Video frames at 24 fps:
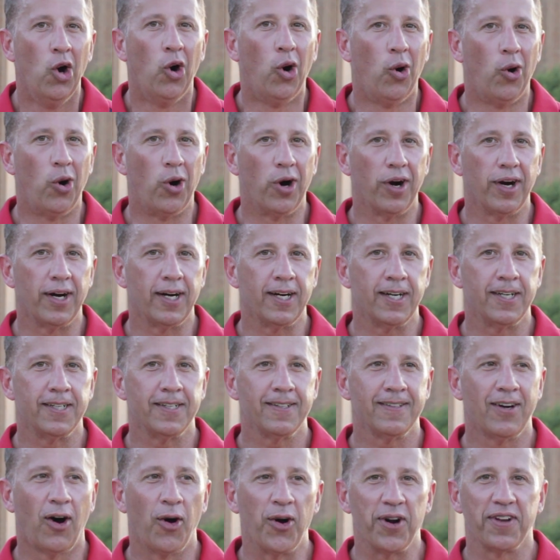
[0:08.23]

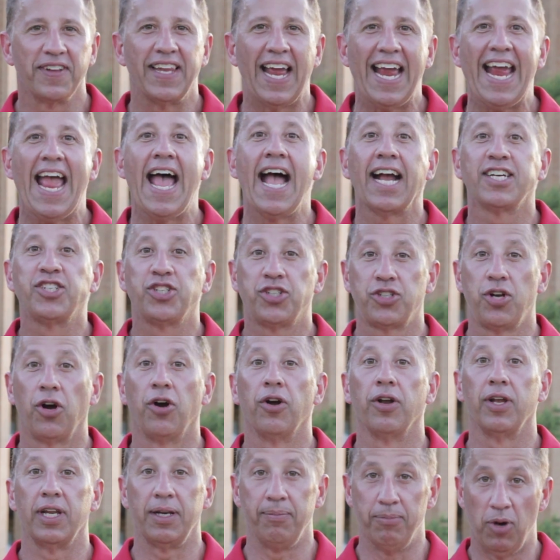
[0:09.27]
or, or are they
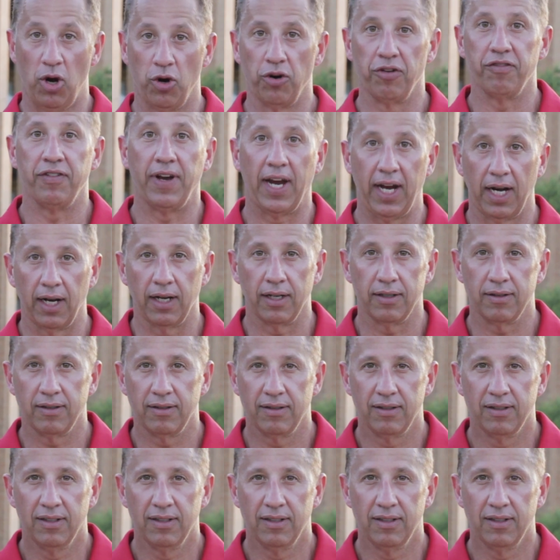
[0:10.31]
externally motivated?